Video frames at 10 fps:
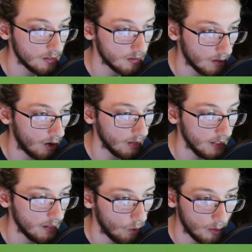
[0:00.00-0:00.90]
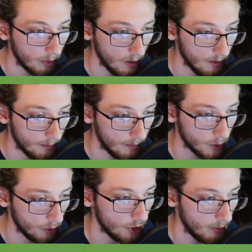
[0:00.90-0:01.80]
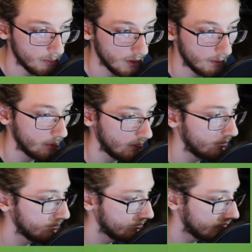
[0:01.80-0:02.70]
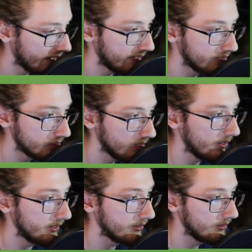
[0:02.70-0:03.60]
Scarlet or Plum, so it should be Plum. Plum, dagger, study.